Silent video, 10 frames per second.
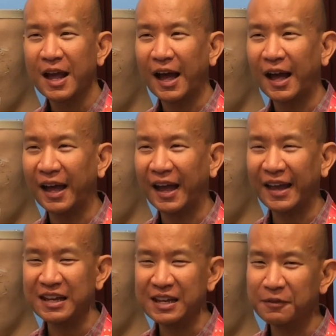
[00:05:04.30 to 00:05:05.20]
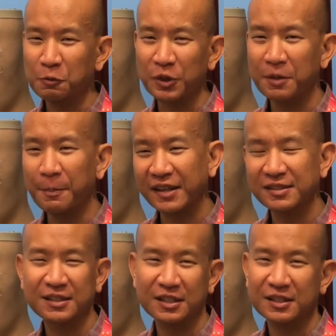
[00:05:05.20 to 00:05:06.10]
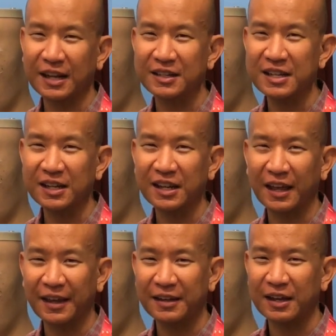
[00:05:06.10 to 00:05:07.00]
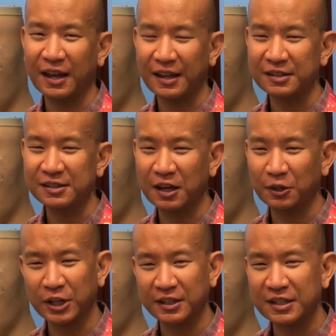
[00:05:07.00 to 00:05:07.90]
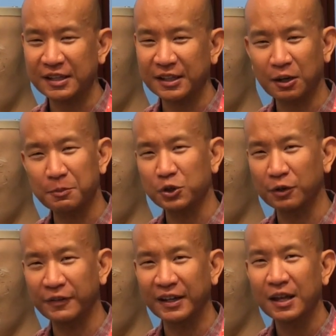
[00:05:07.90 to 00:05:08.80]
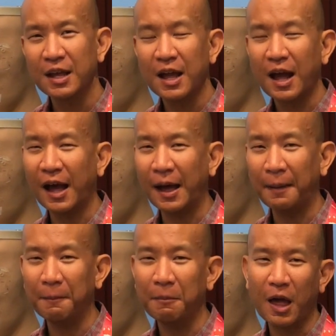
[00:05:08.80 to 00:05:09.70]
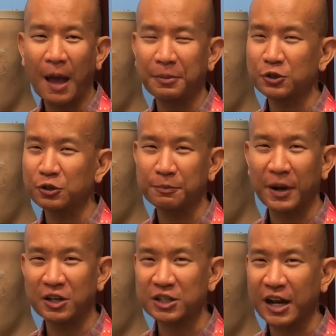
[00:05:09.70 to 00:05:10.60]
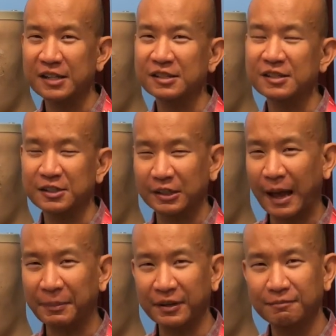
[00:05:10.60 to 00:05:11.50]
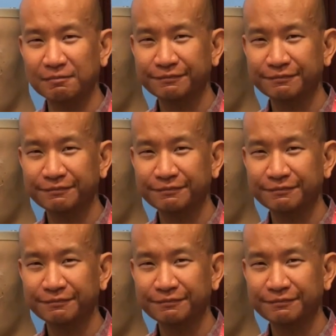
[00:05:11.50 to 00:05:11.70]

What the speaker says: And even with the best technique and sterile technique that they're observing, episodes of peritonitis can still happen.